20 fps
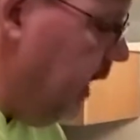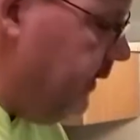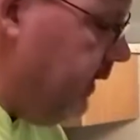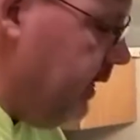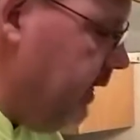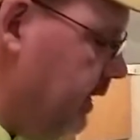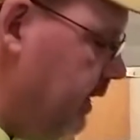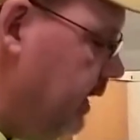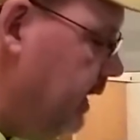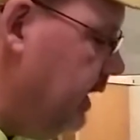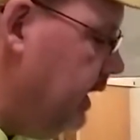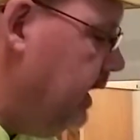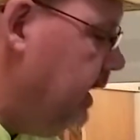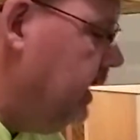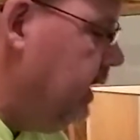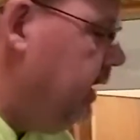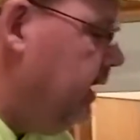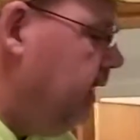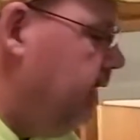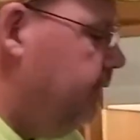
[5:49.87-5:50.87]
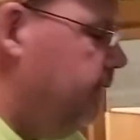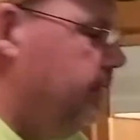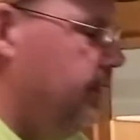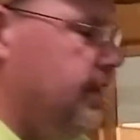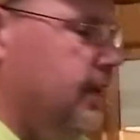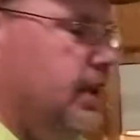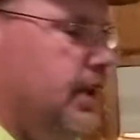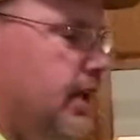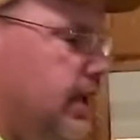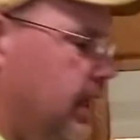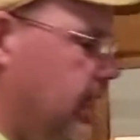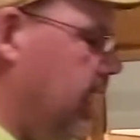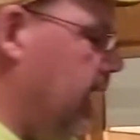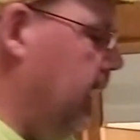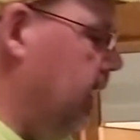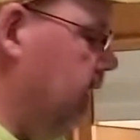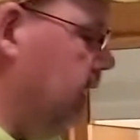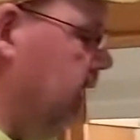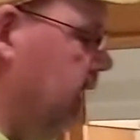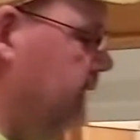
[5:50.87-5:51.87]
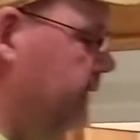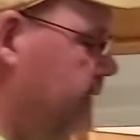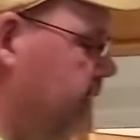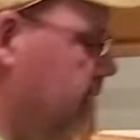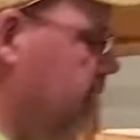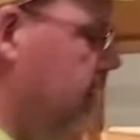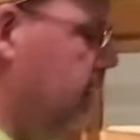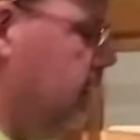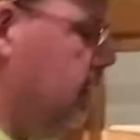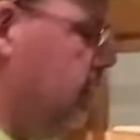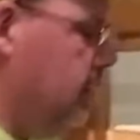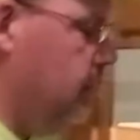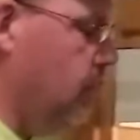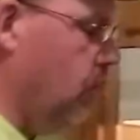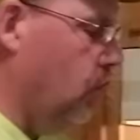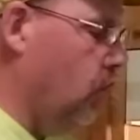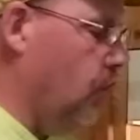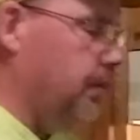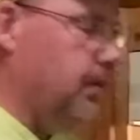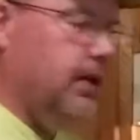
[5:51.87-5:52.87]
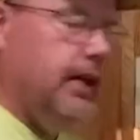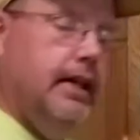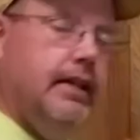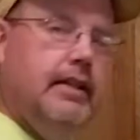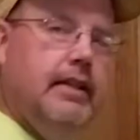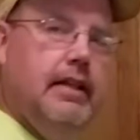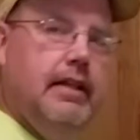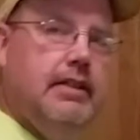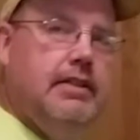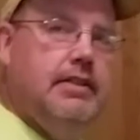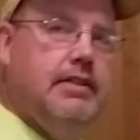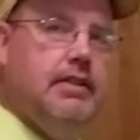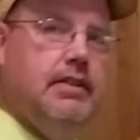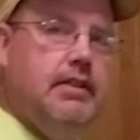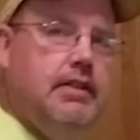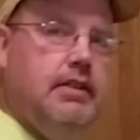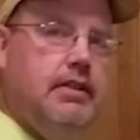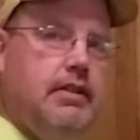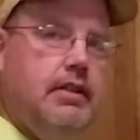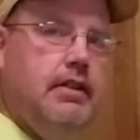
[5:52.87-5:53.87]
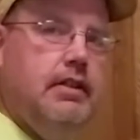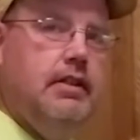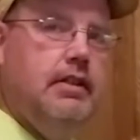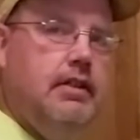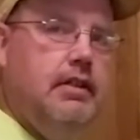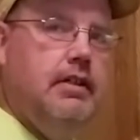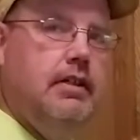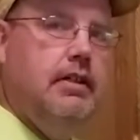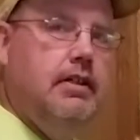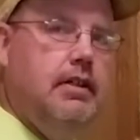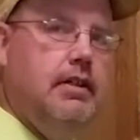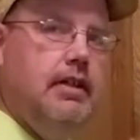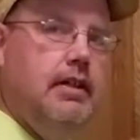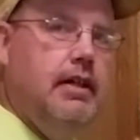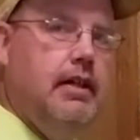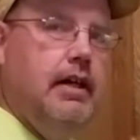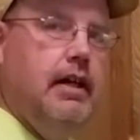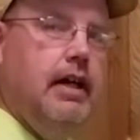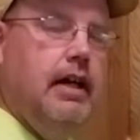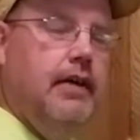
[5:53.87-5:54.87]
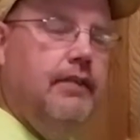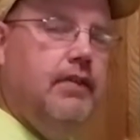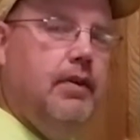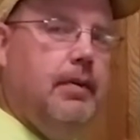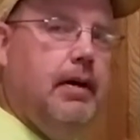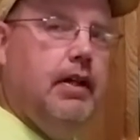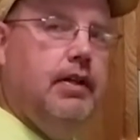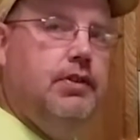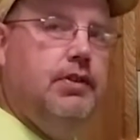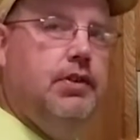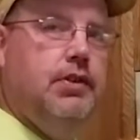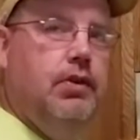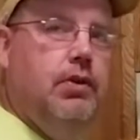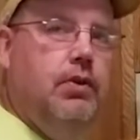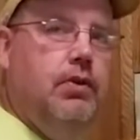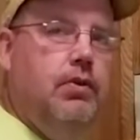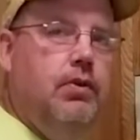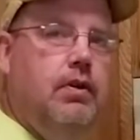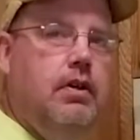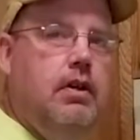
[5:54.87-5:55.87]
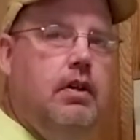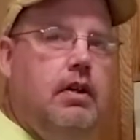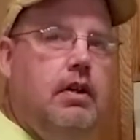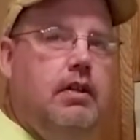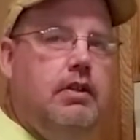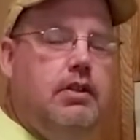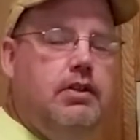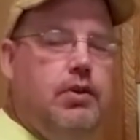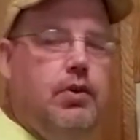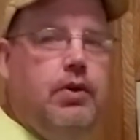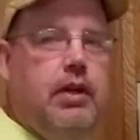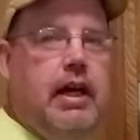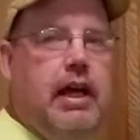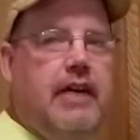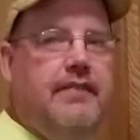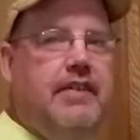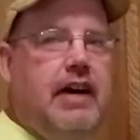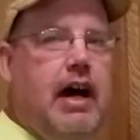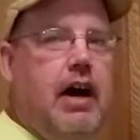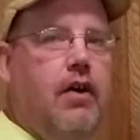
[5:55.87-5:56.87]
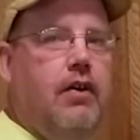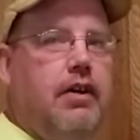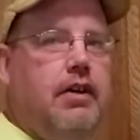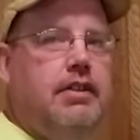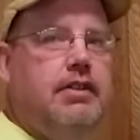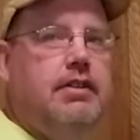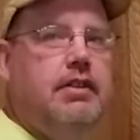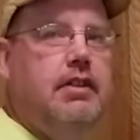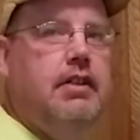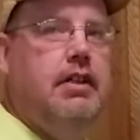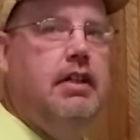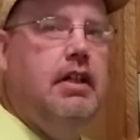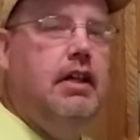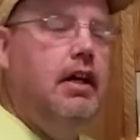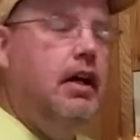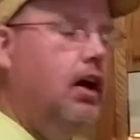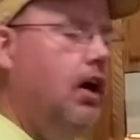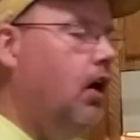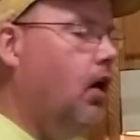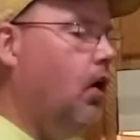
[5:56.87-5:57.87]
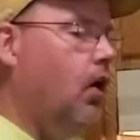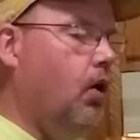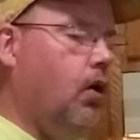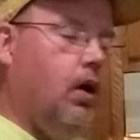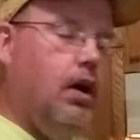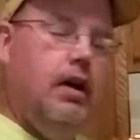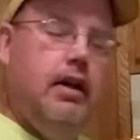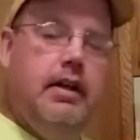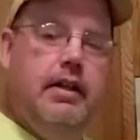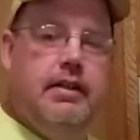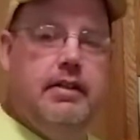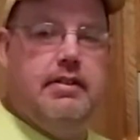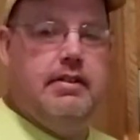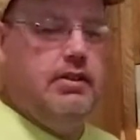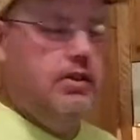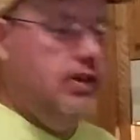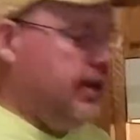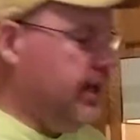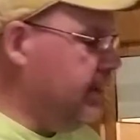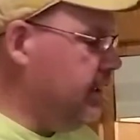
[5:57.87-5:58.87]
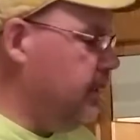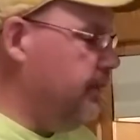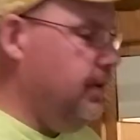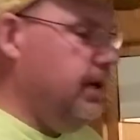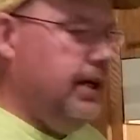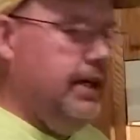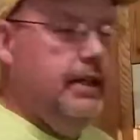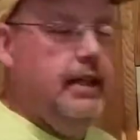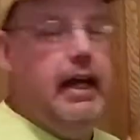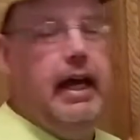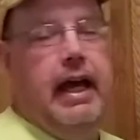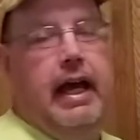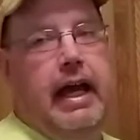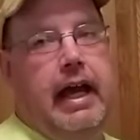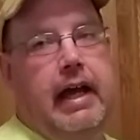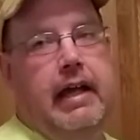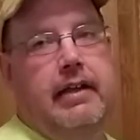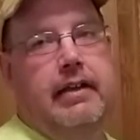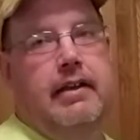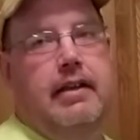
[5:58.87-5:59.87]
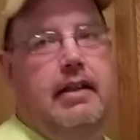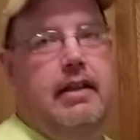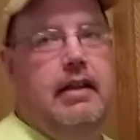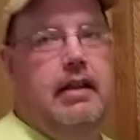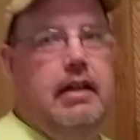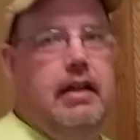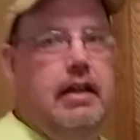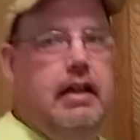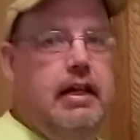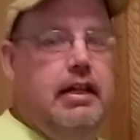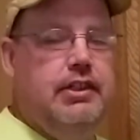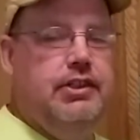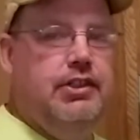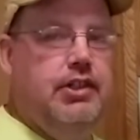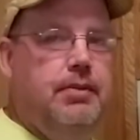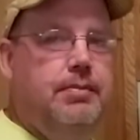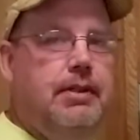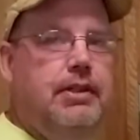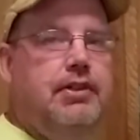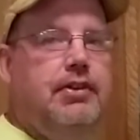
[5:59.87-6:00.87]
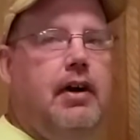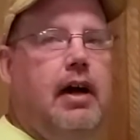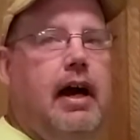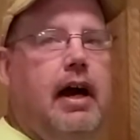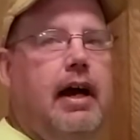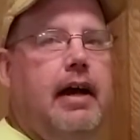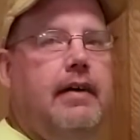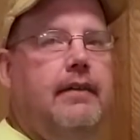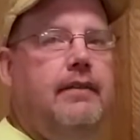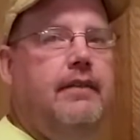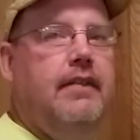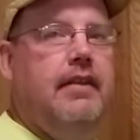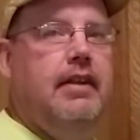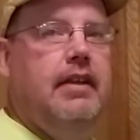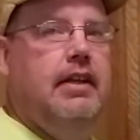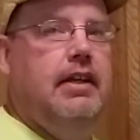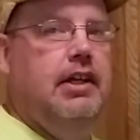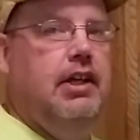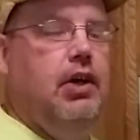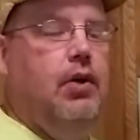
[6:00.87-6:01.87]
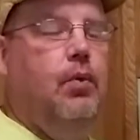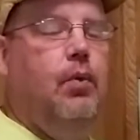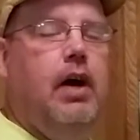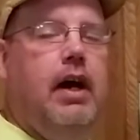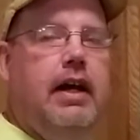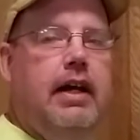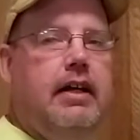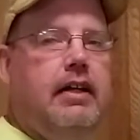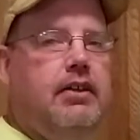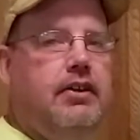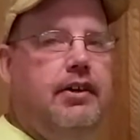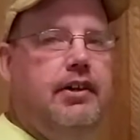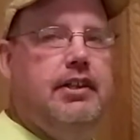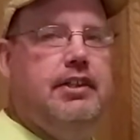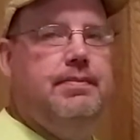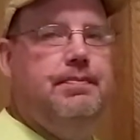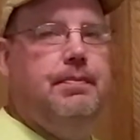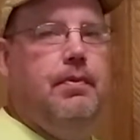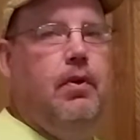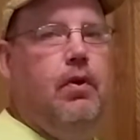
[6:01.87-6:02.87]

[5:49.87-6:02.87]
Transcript: oven and leave your door open like this for about 2.5 hours. Or you just look at the meat and it should be dry. You don't want it crisp